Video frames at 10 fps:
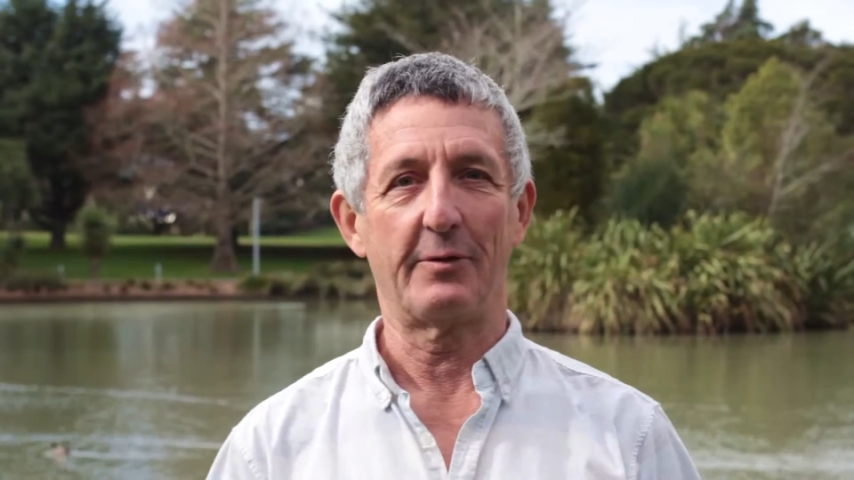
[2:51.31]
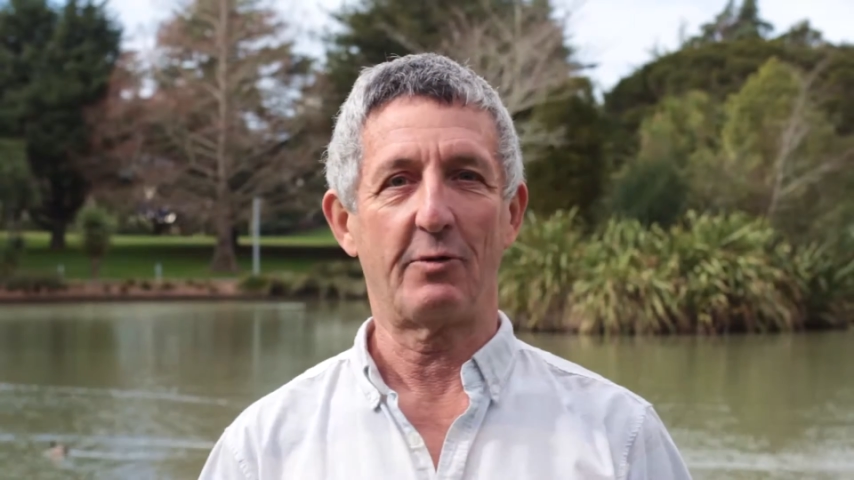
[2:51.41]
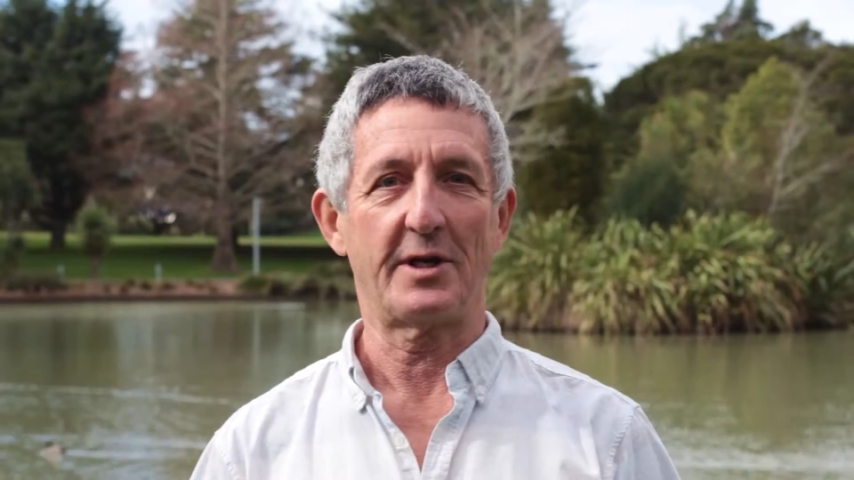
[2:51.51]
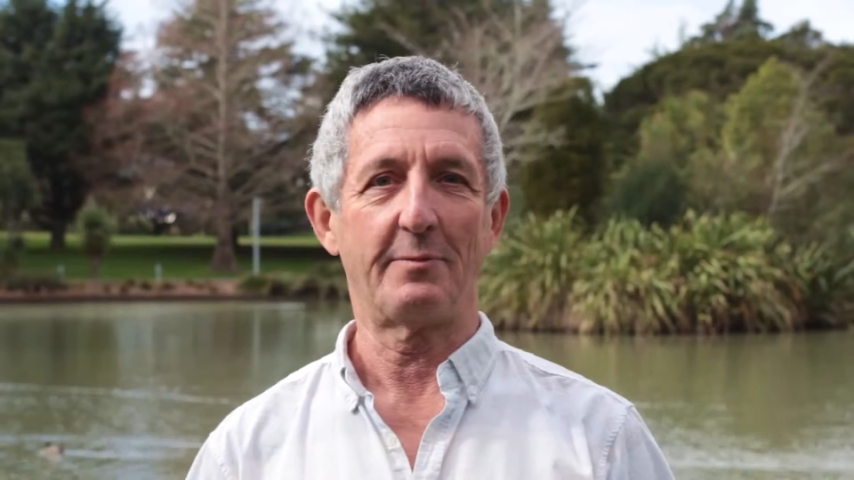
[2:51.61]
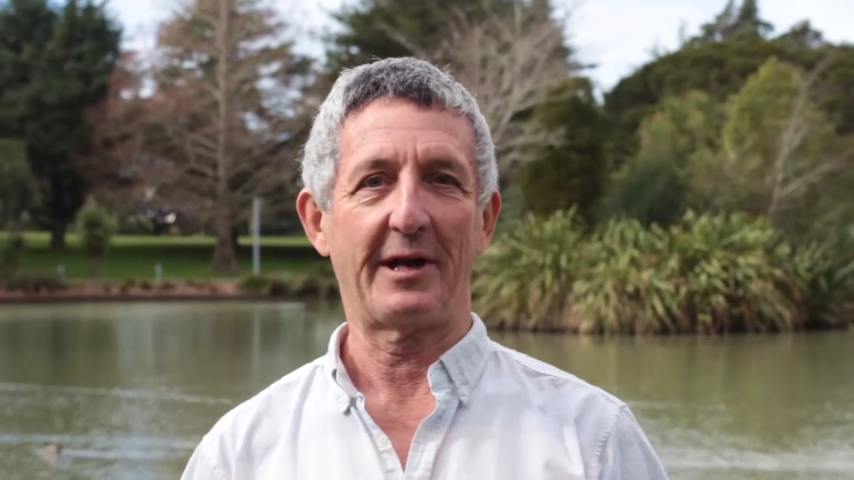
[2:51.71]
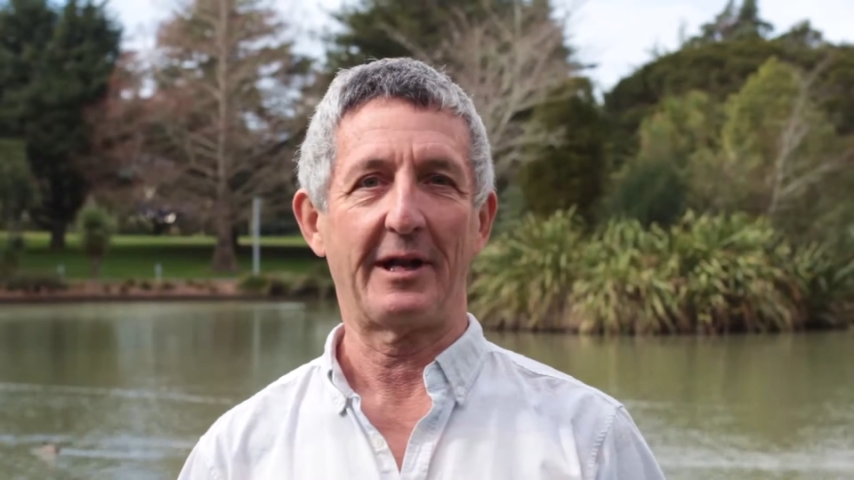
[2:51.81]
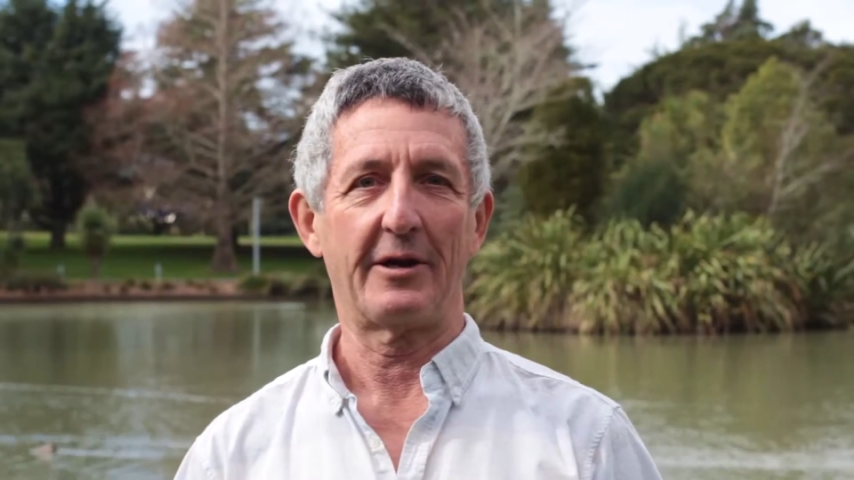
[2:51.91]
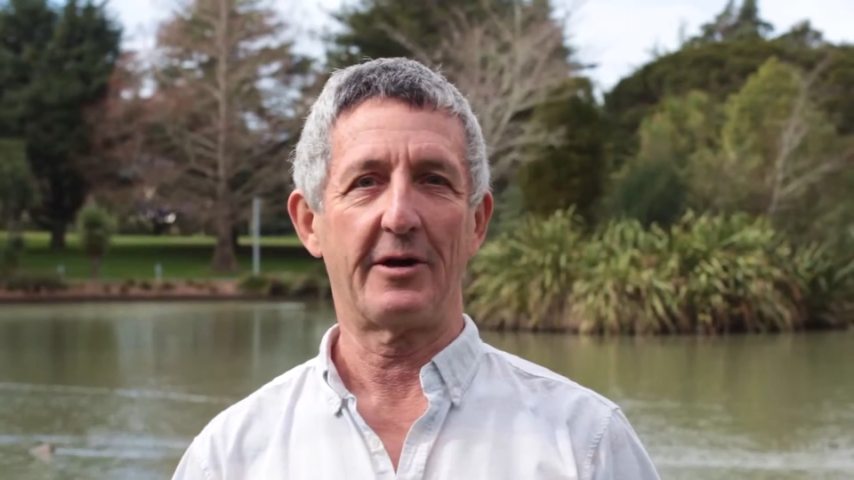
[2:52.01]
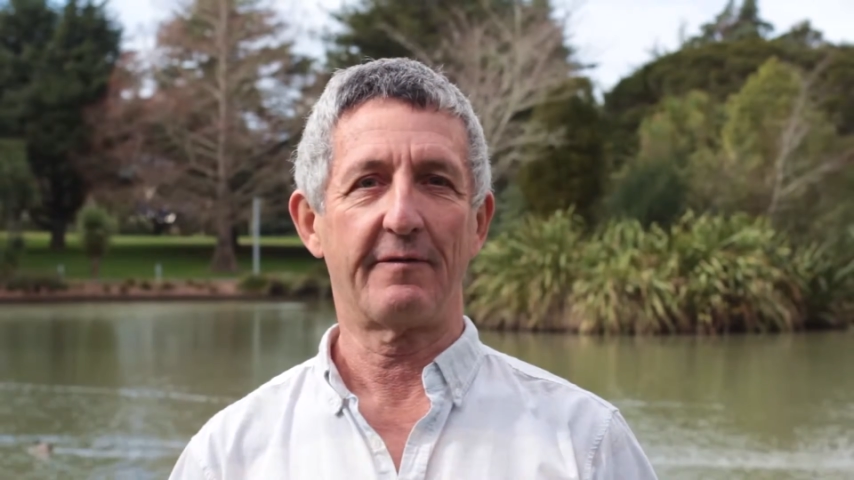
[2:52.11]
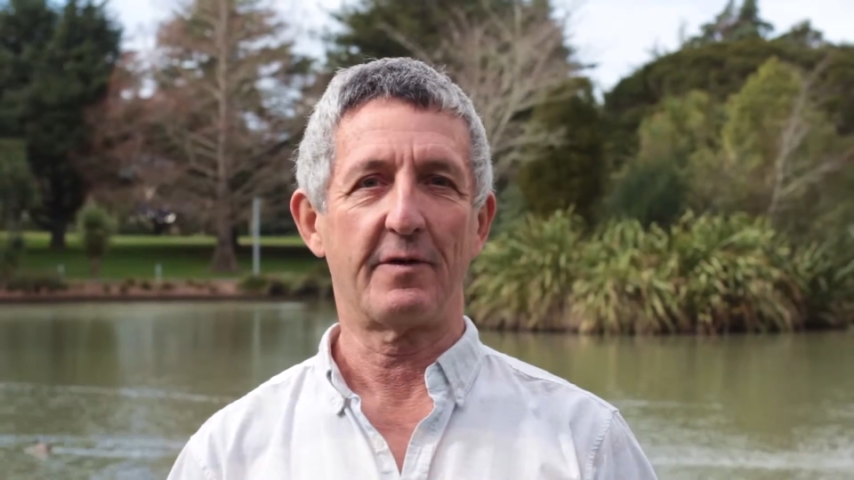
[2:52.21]
and what you might
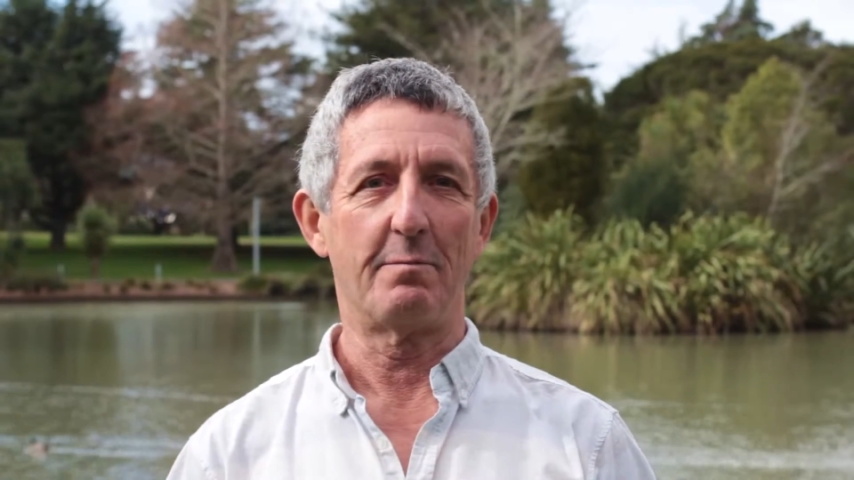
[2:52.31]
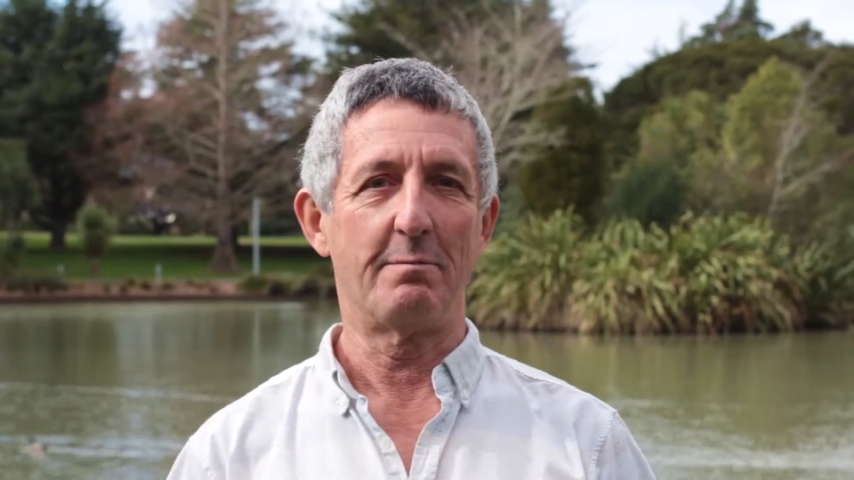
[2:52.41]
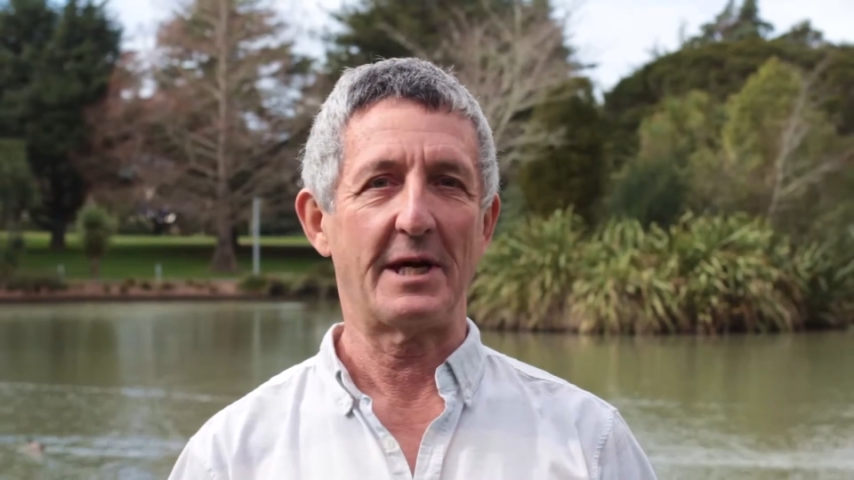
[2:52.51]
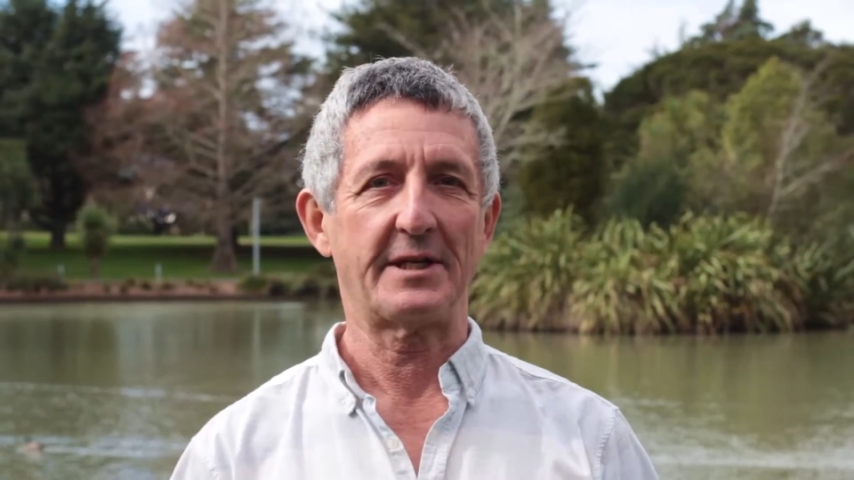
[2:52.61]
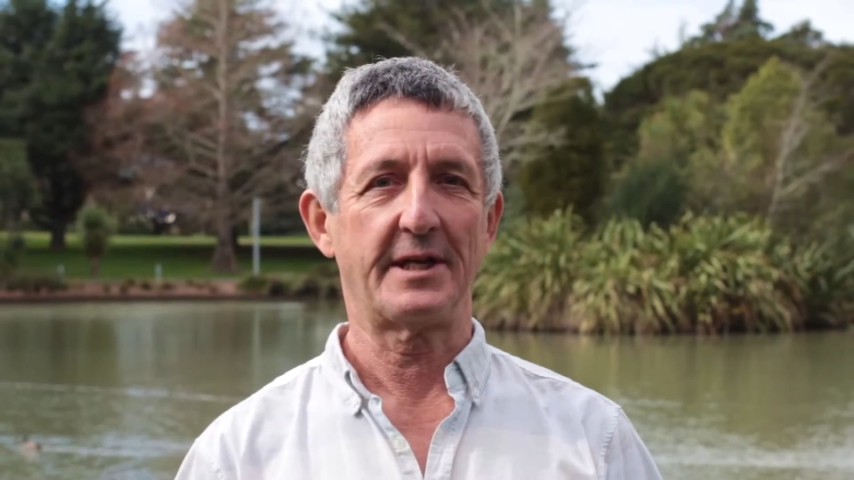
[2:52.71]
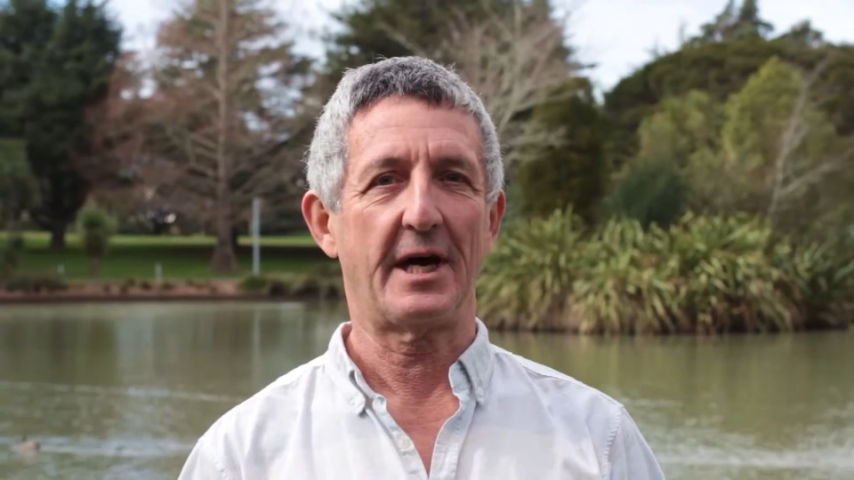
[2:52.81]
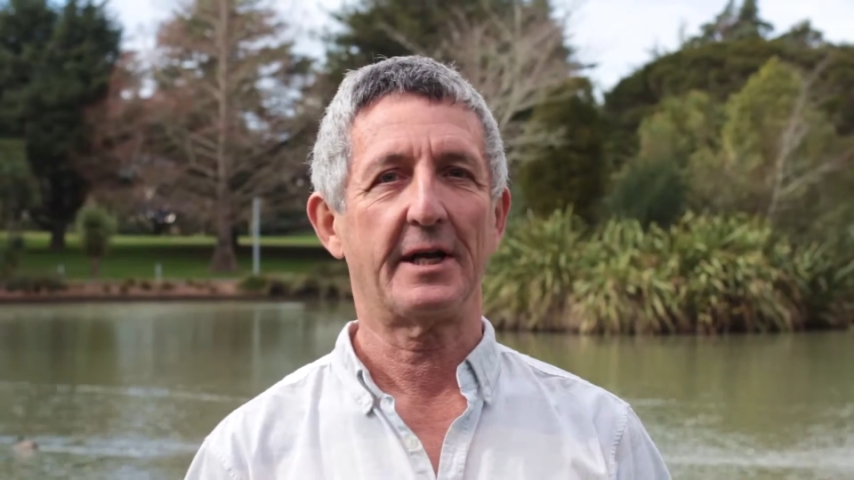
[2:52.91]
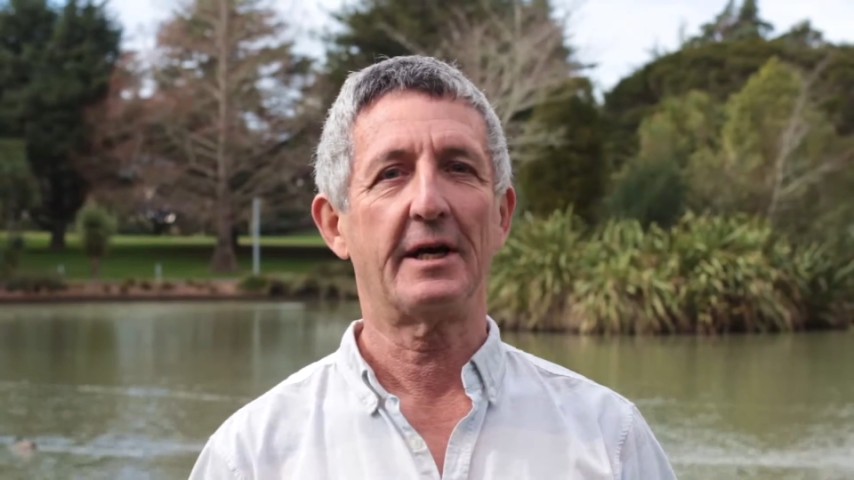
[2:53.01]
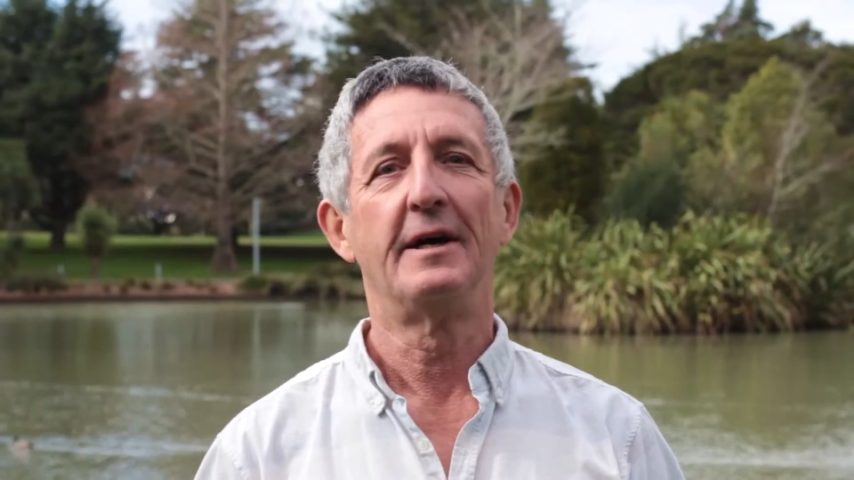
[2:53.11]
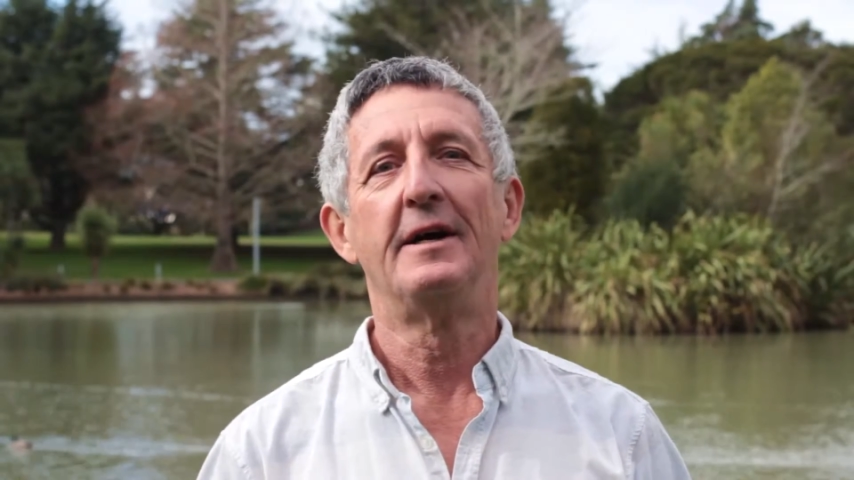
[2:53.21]
learn from
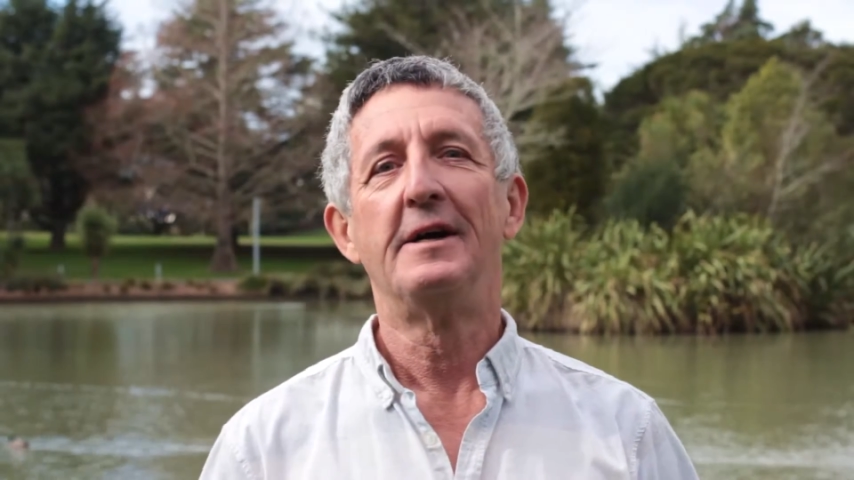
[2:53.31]
metadata.